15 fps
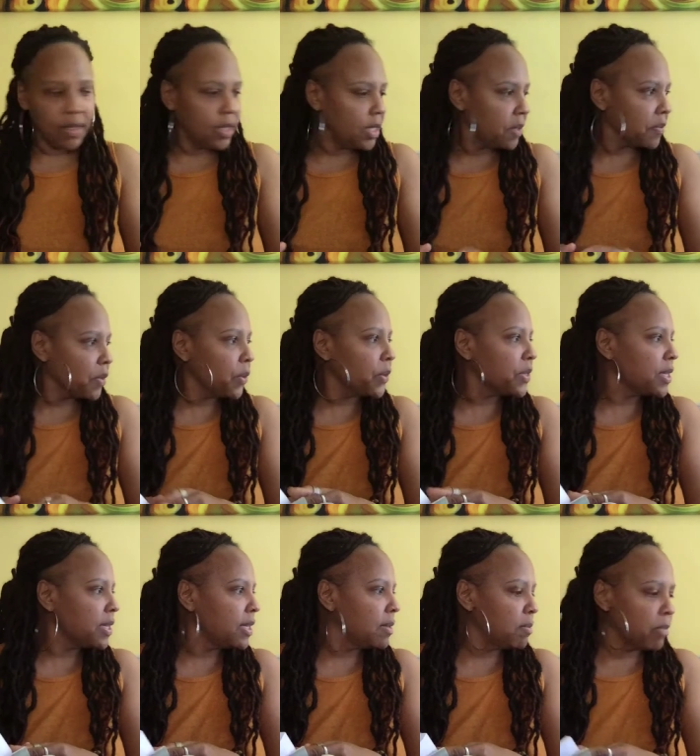And of course, I
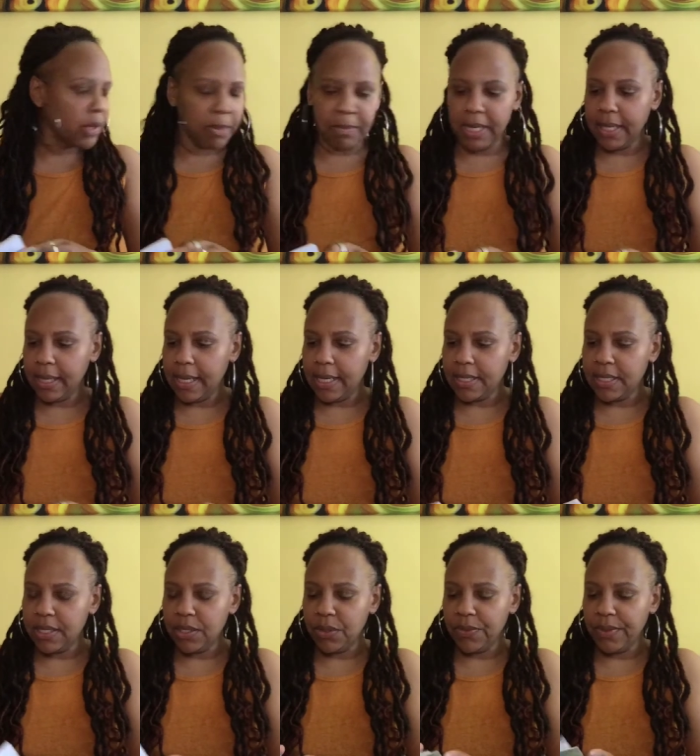didn't bring my
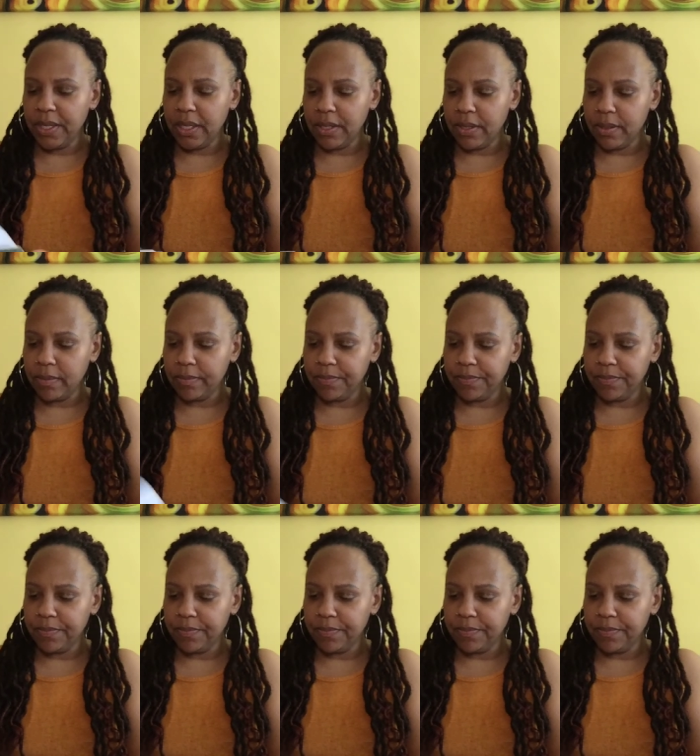glasses over here.